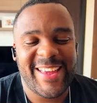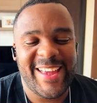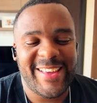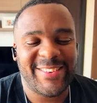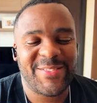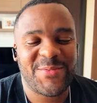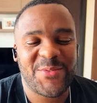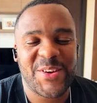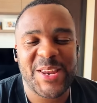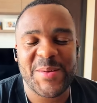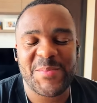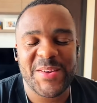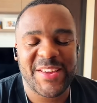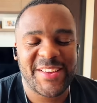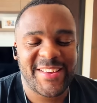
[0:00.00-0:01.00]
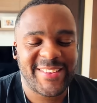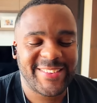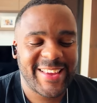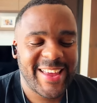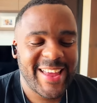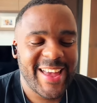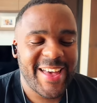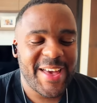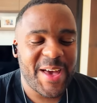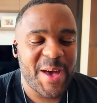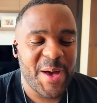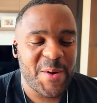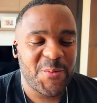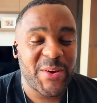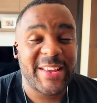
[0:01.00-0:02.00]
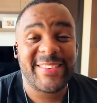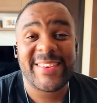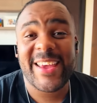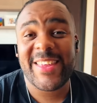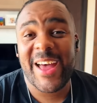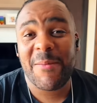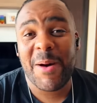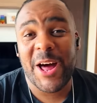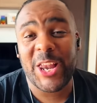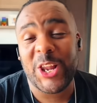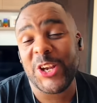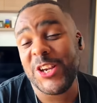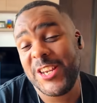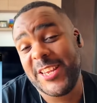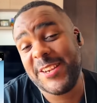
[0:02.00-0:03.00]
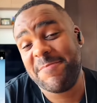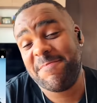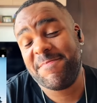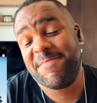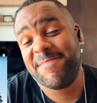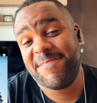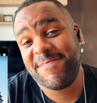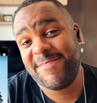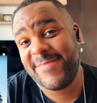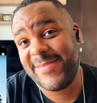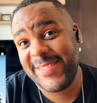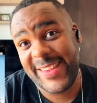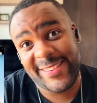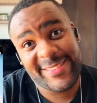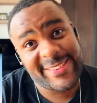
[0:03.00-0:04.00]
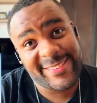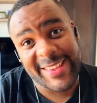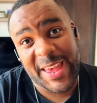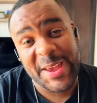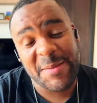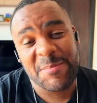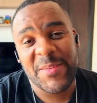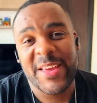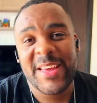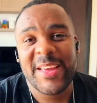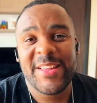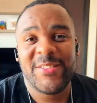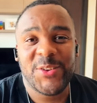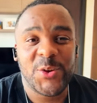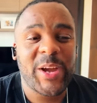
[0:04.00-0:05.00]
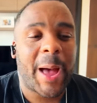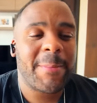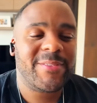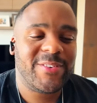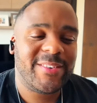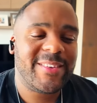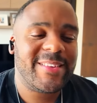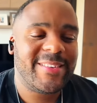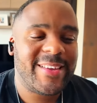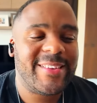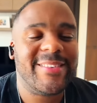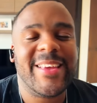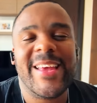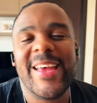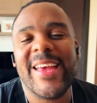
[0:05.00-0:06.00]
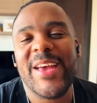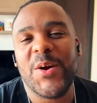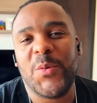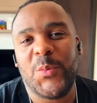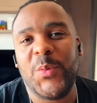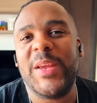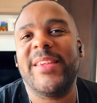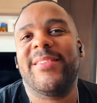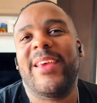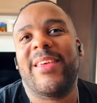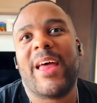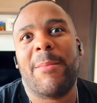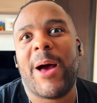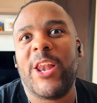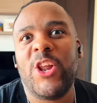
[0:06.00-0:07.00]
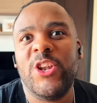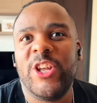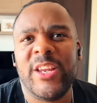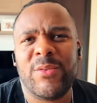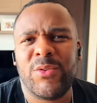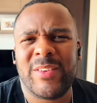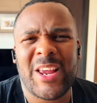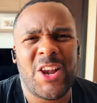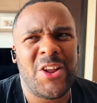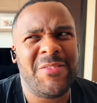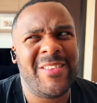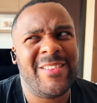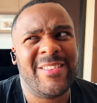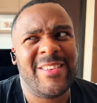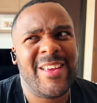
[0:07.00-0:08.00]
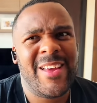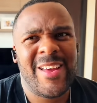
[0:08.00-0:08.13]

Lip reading: It's funny because we say that about London. It's the same. Two capital cities, we say that about London. We say London.